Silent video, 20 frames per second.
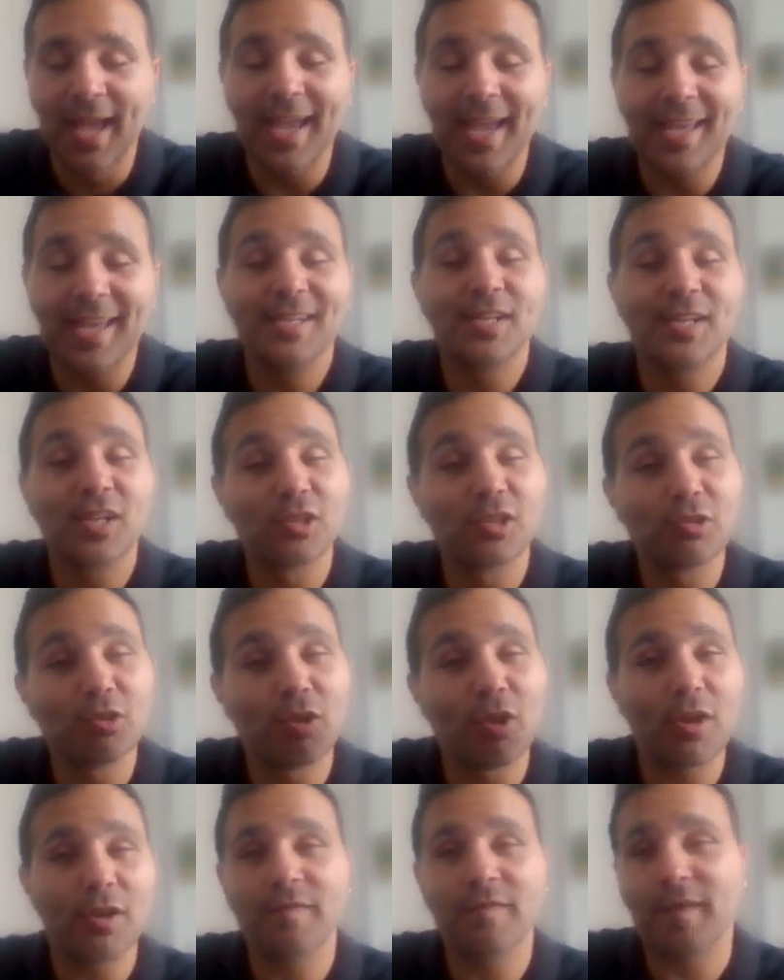And in a
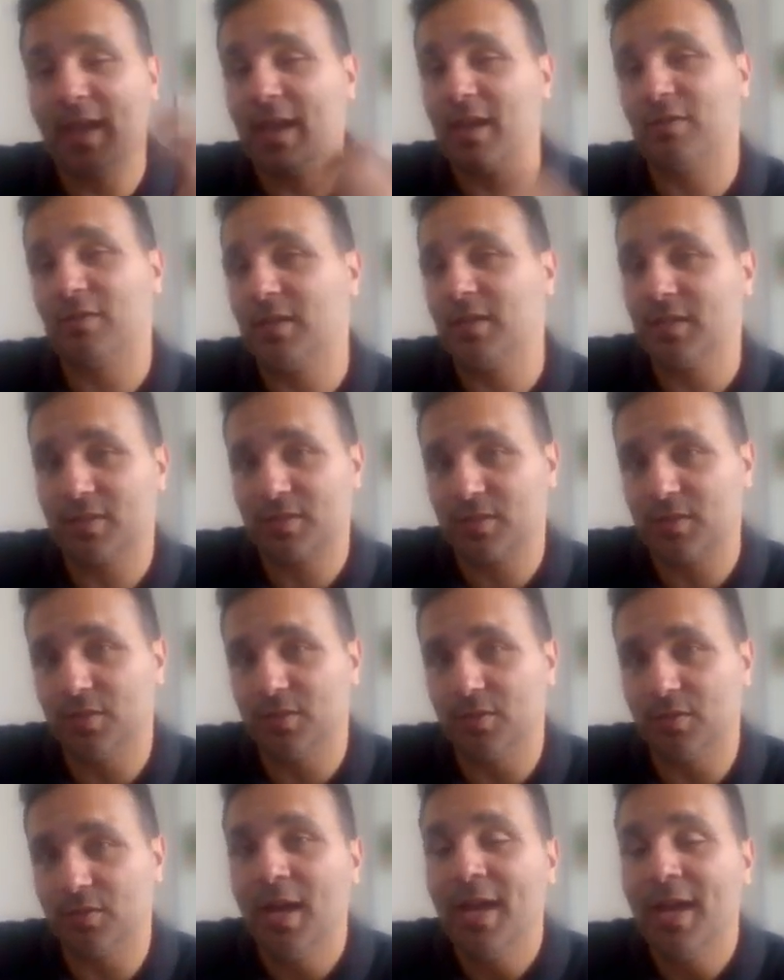lot of areas
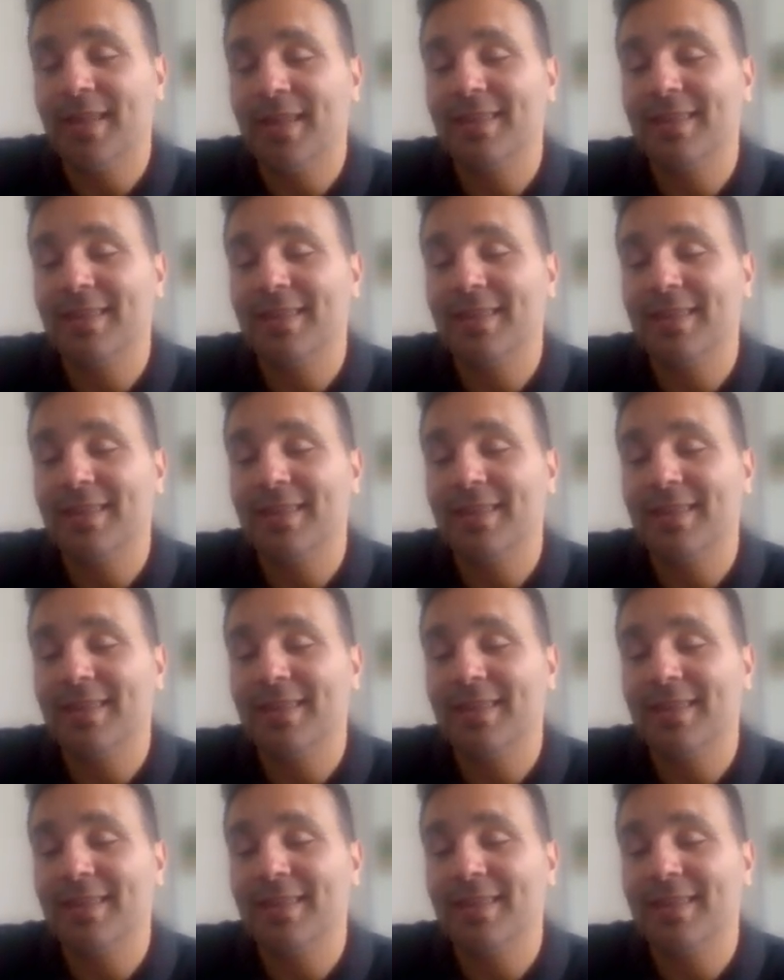too,